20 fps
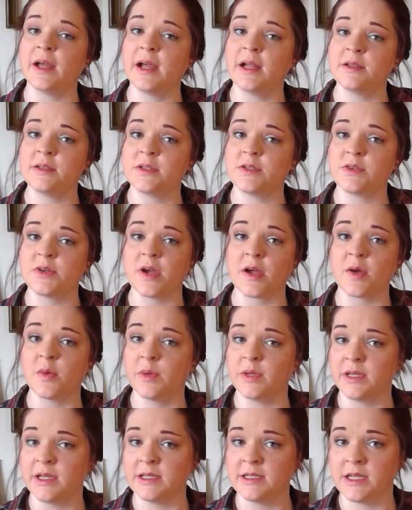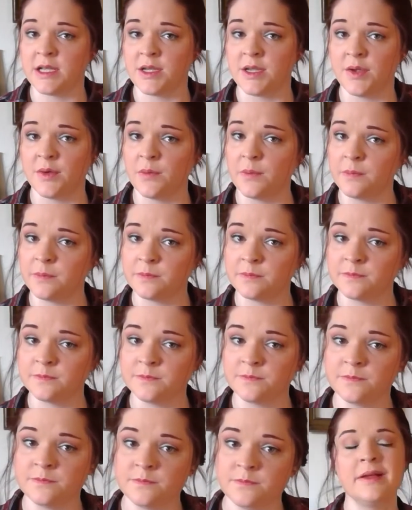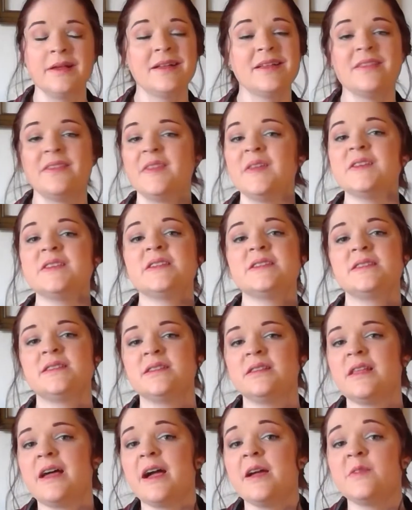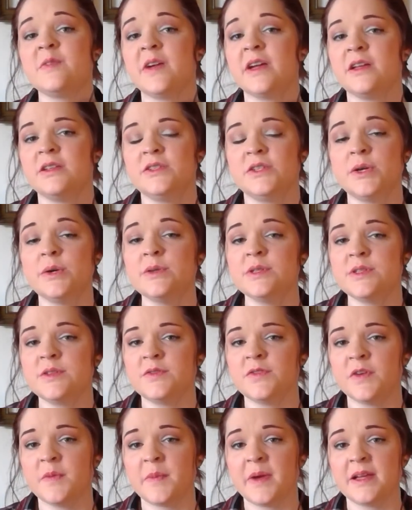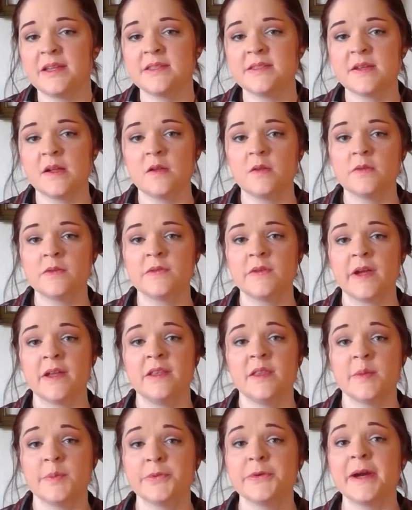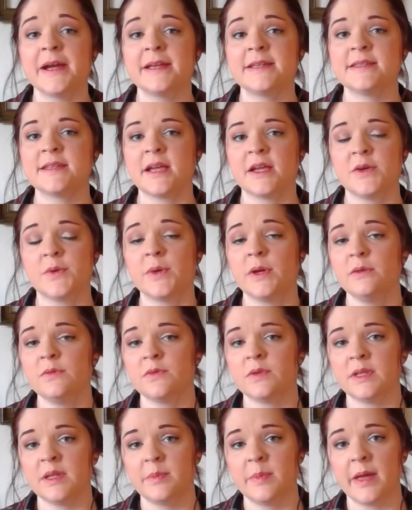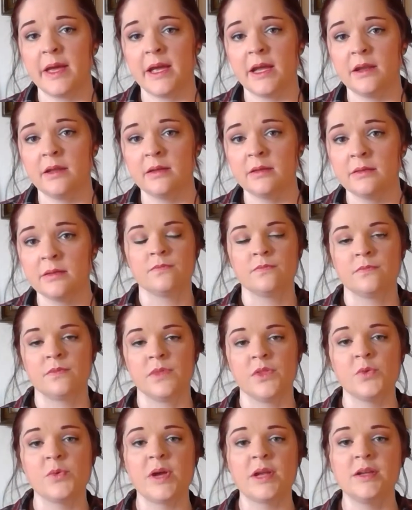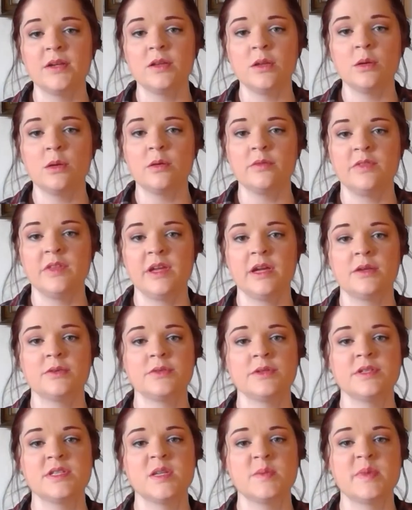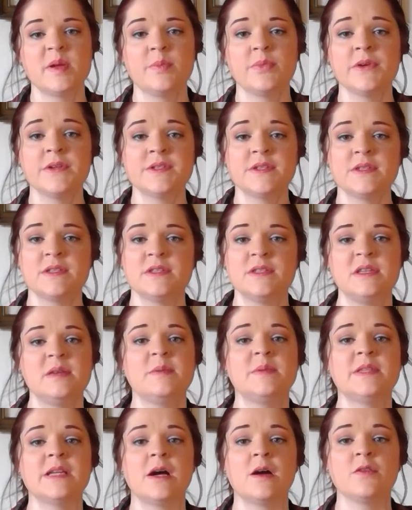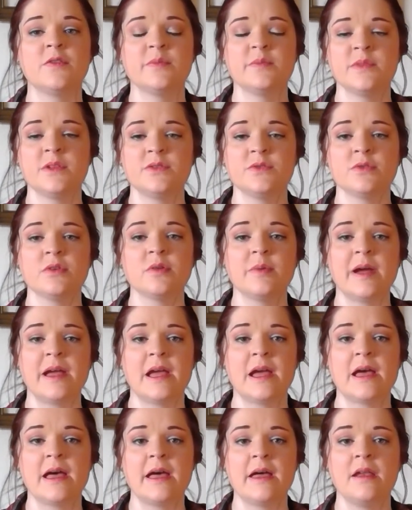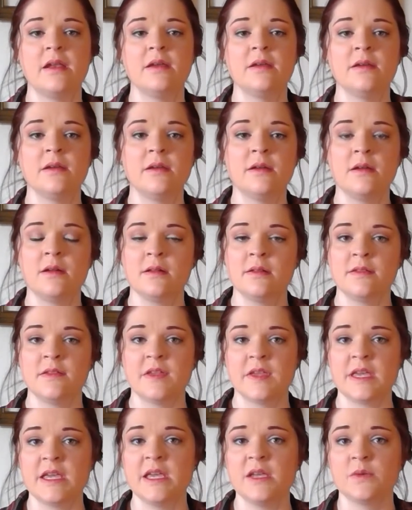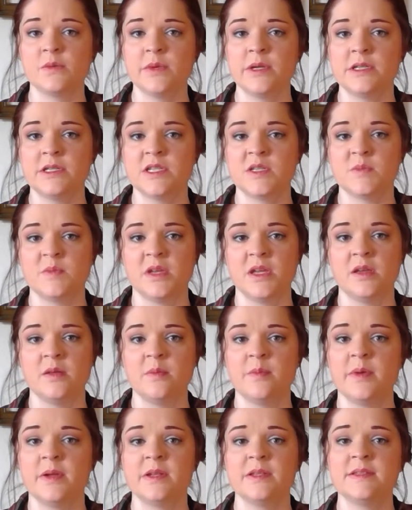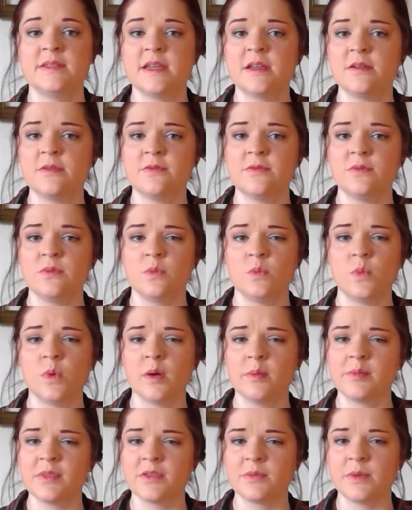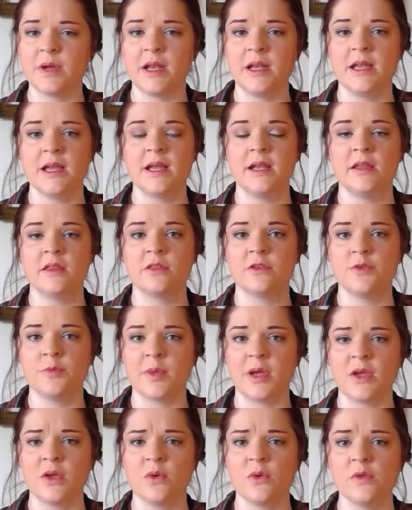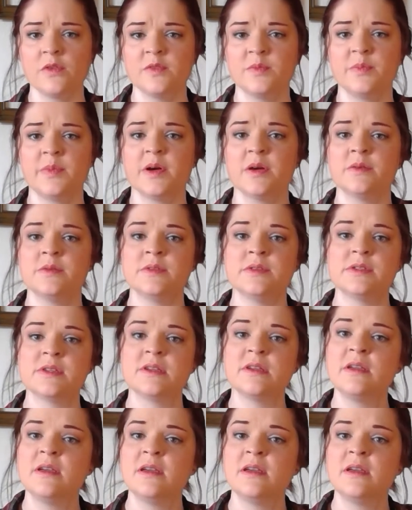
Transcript: I had struck would continue. This is the life I had chosen for myself, and the price I gratefully paid. The red glow of the entrance to my prison seeps out from the doorway ahead. The heat reaches me, but instead of warmth radiating through my cold bones,